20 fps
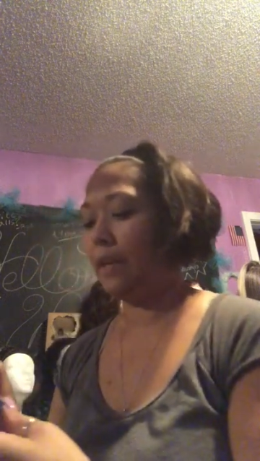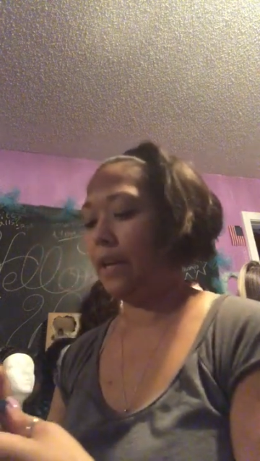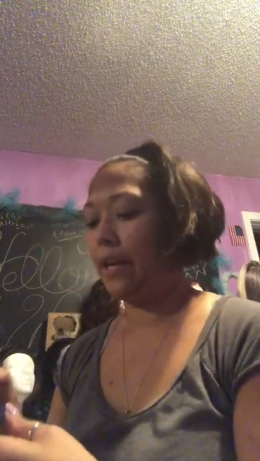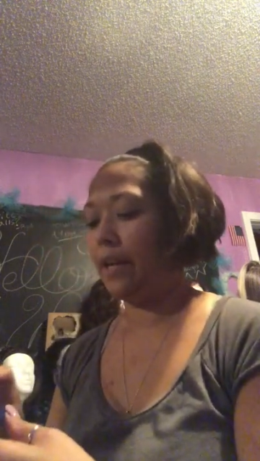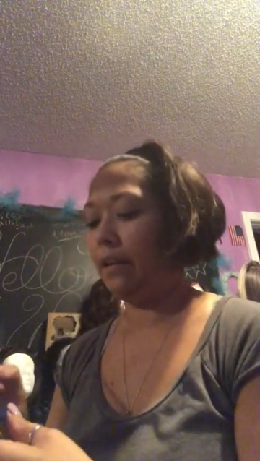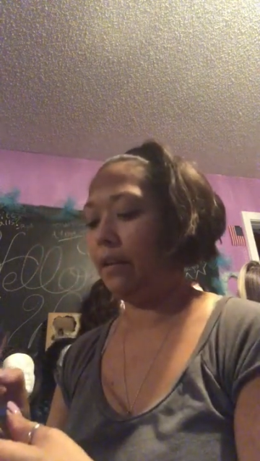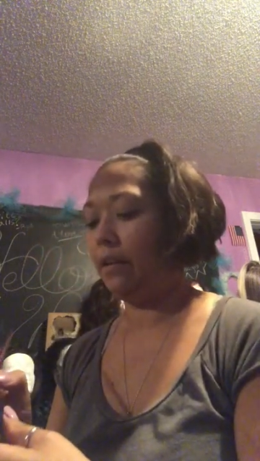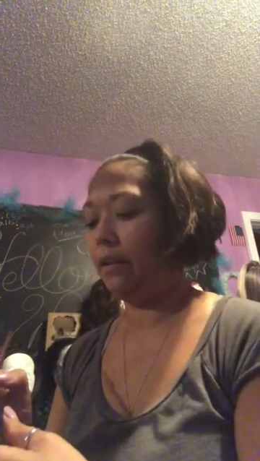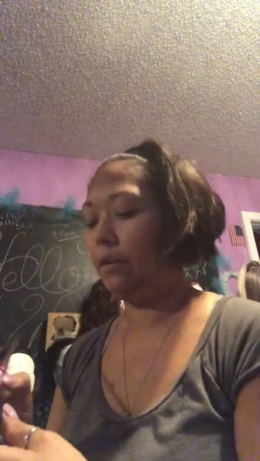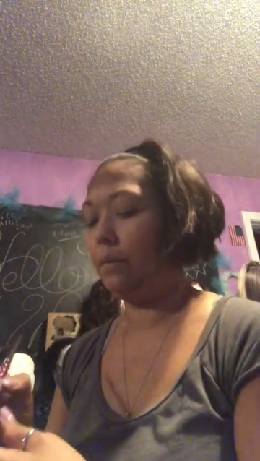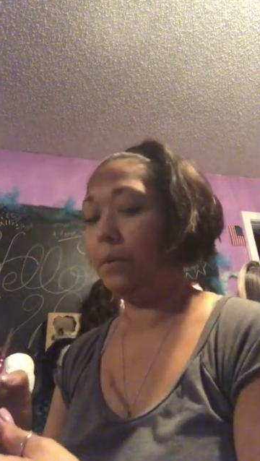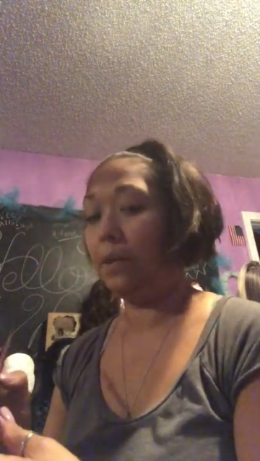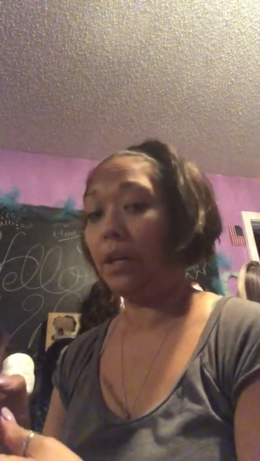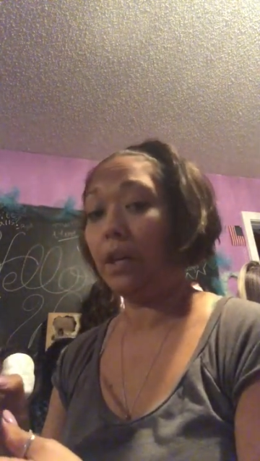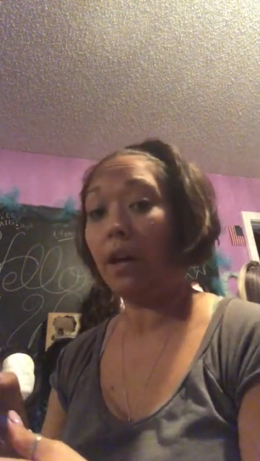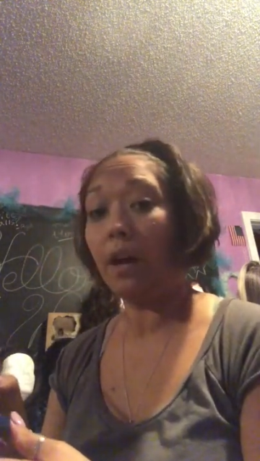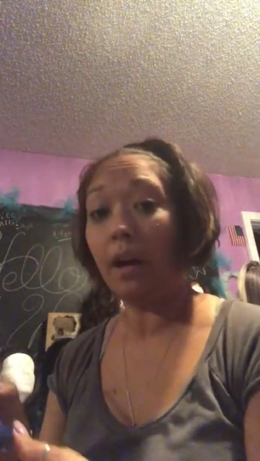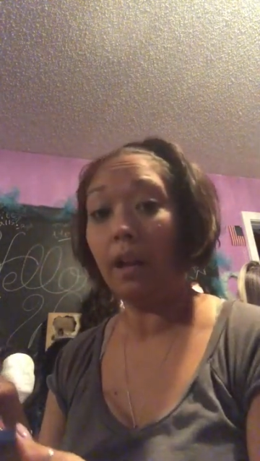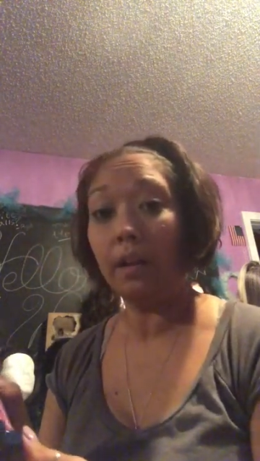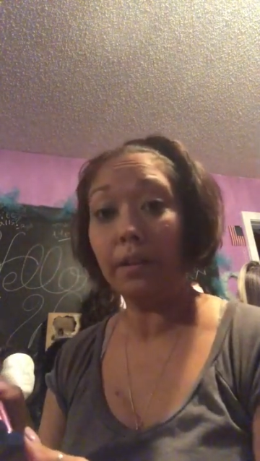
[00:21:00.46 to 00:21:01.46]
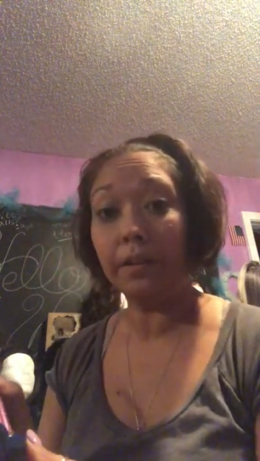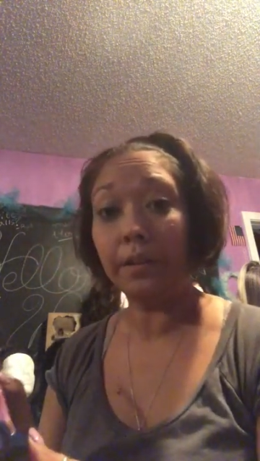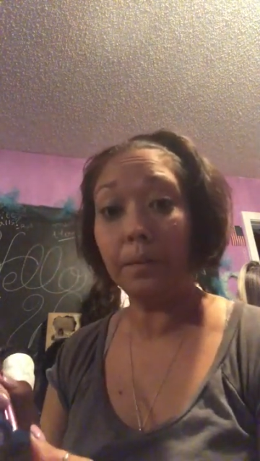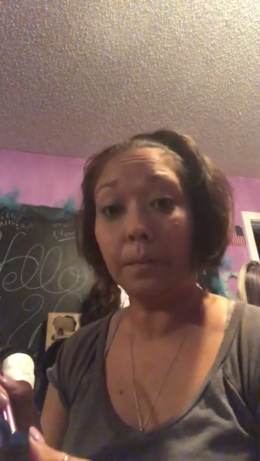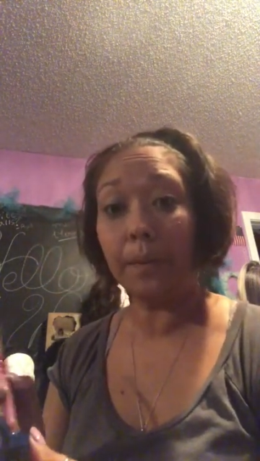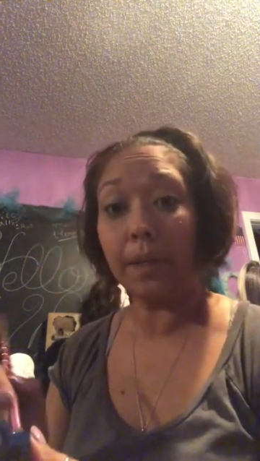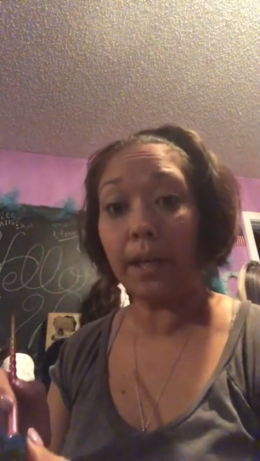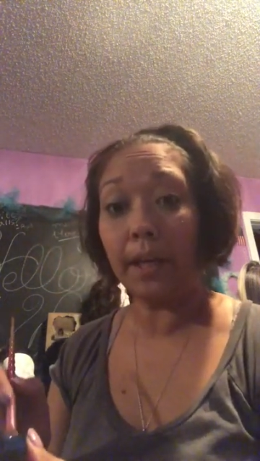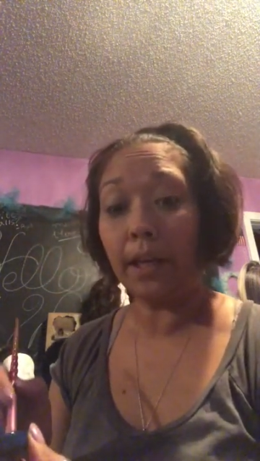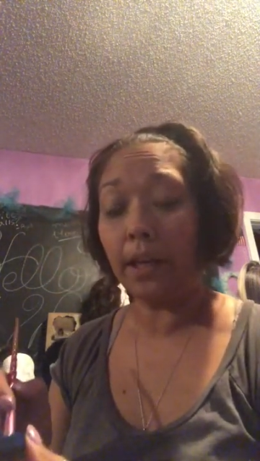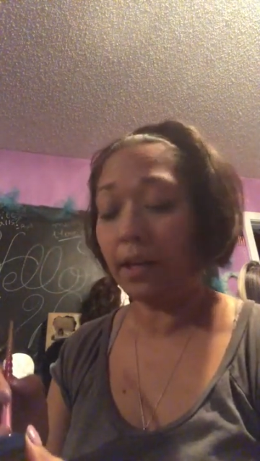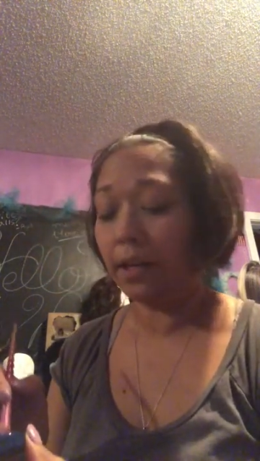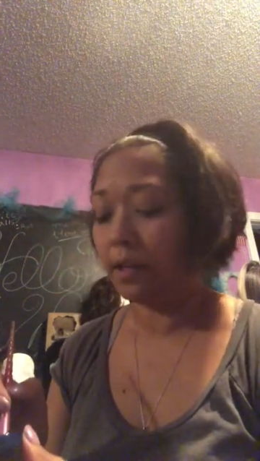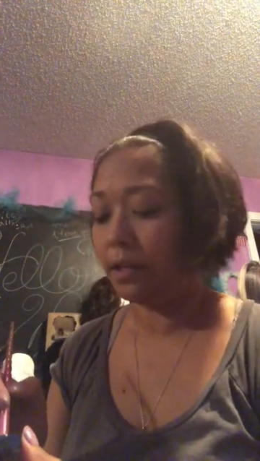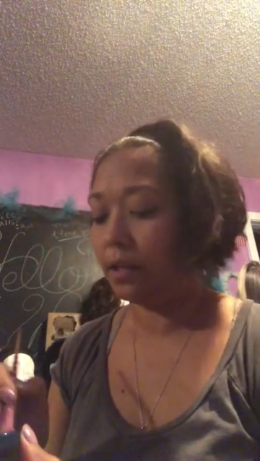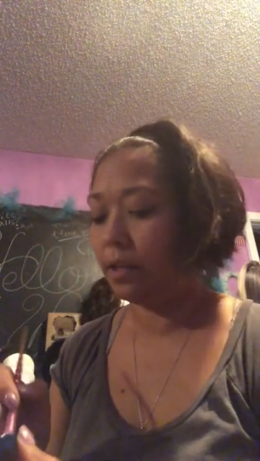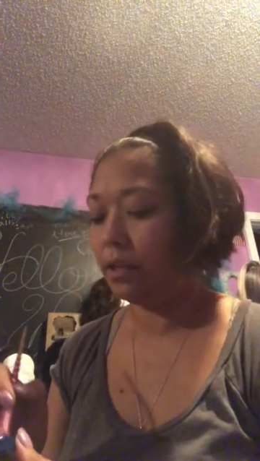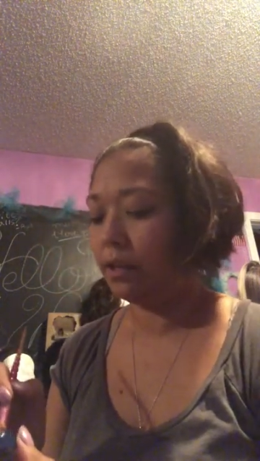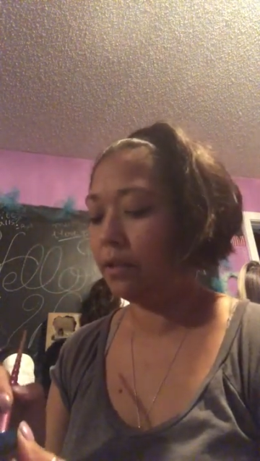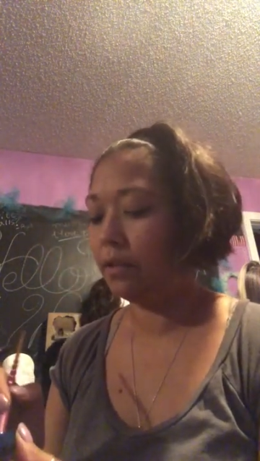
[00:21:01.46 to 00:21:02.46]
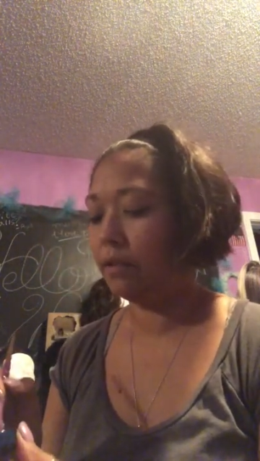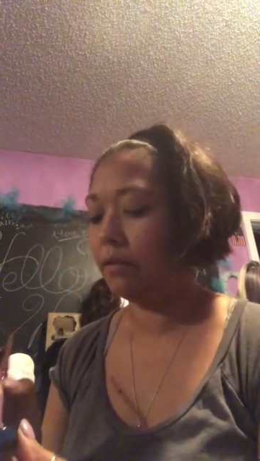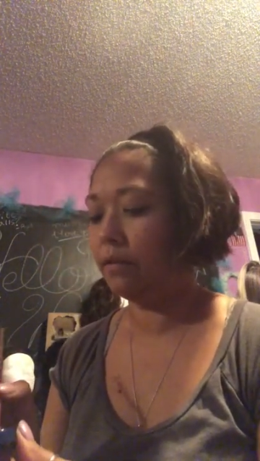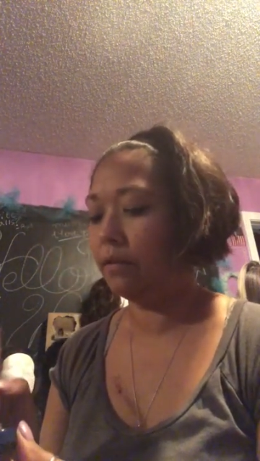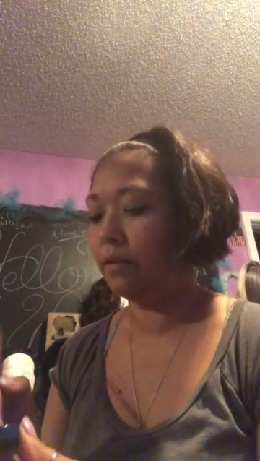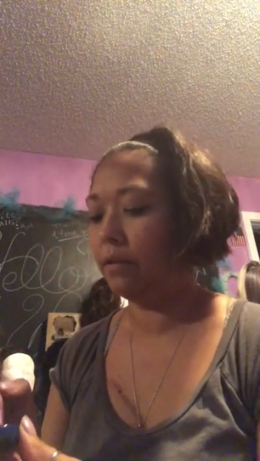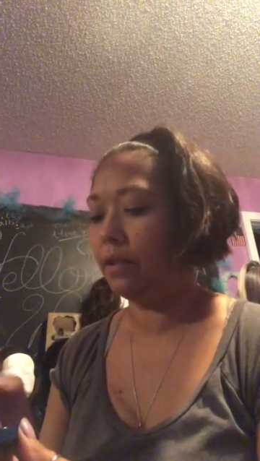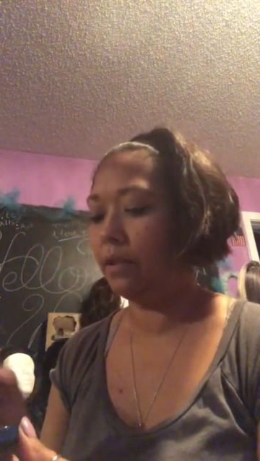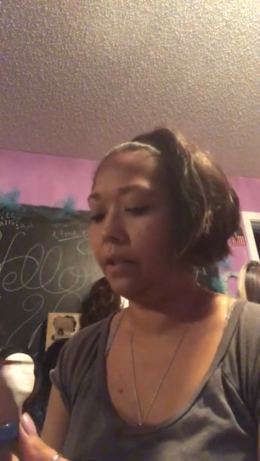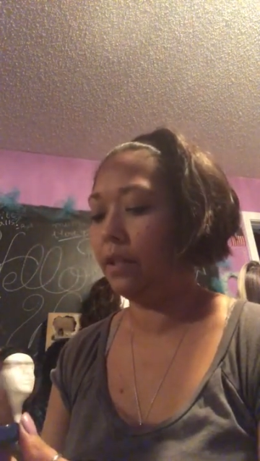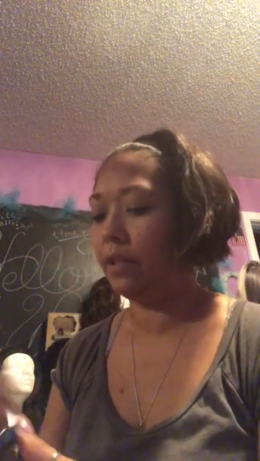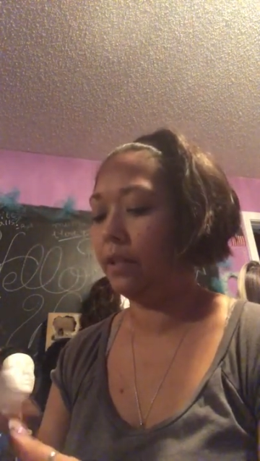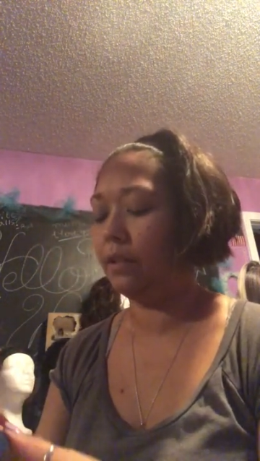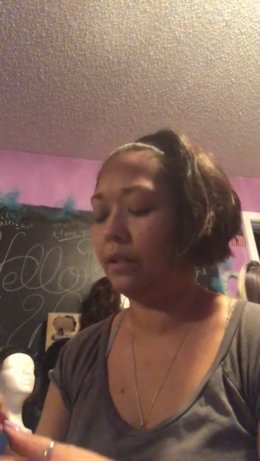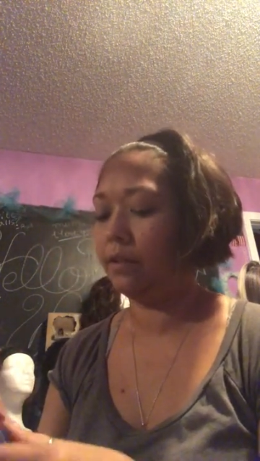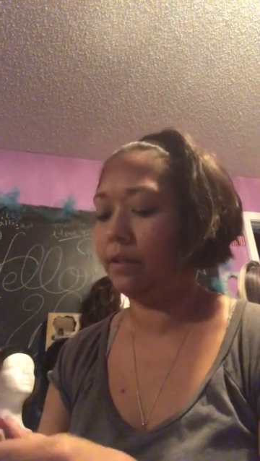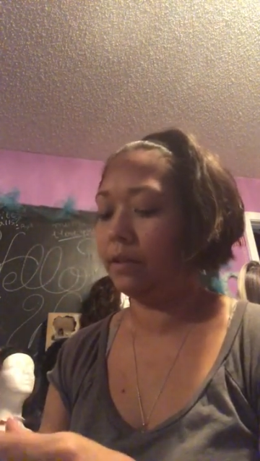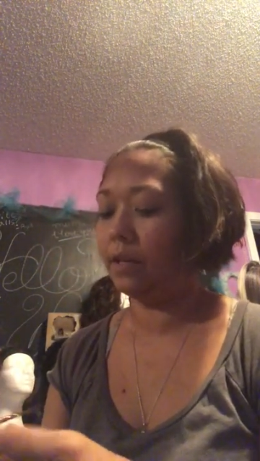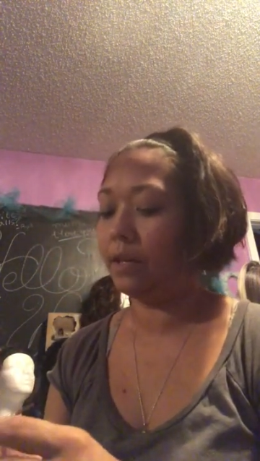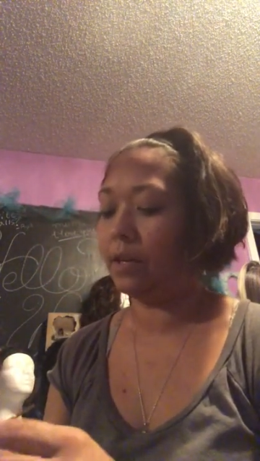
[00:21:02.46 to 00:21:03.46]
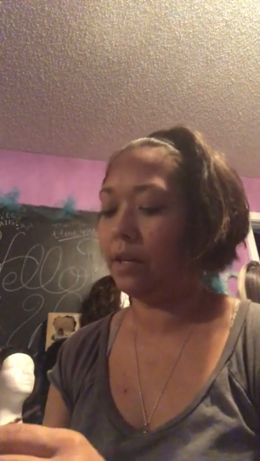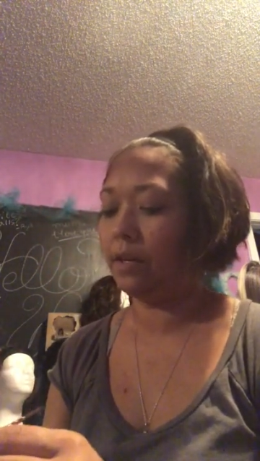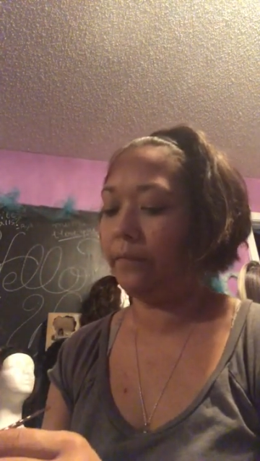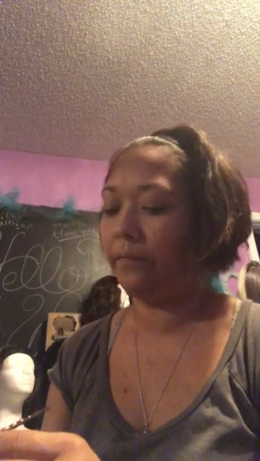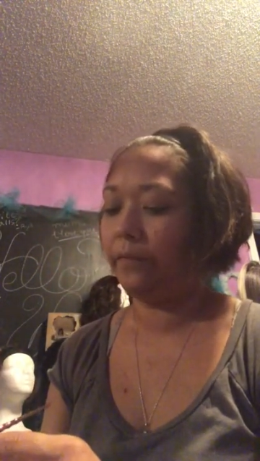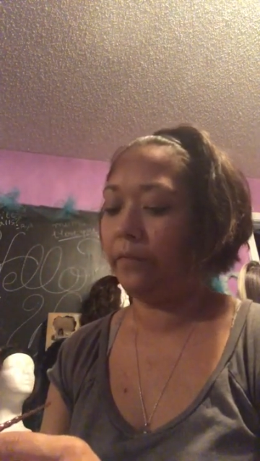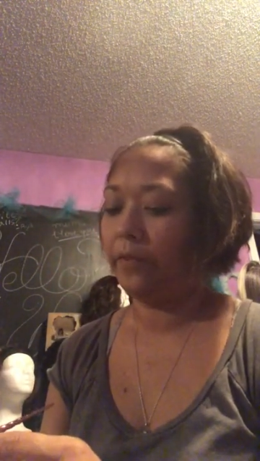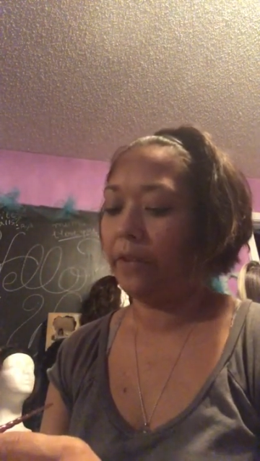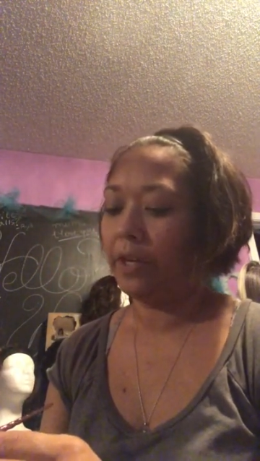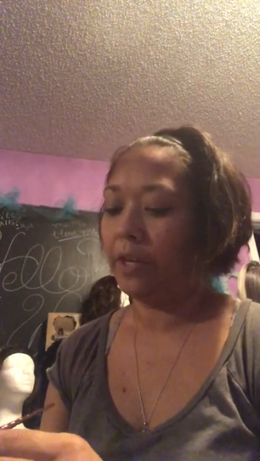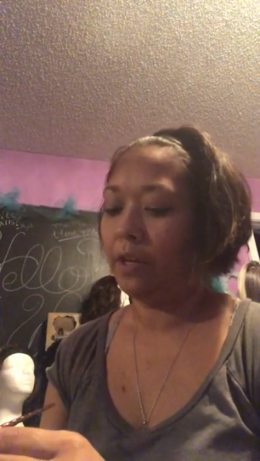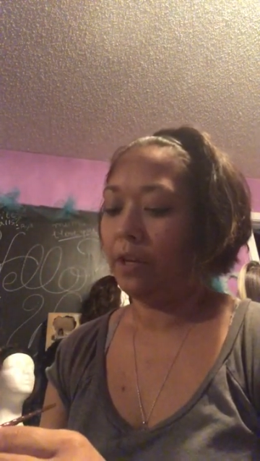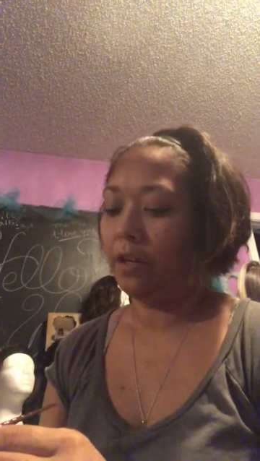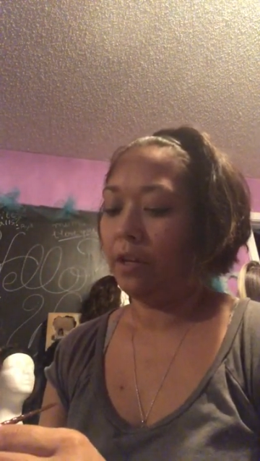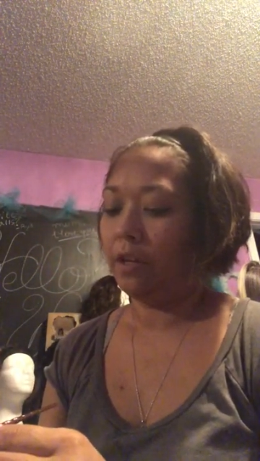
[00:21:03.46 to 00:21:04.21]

Add a little bit of color to my eyes. And this is a uh,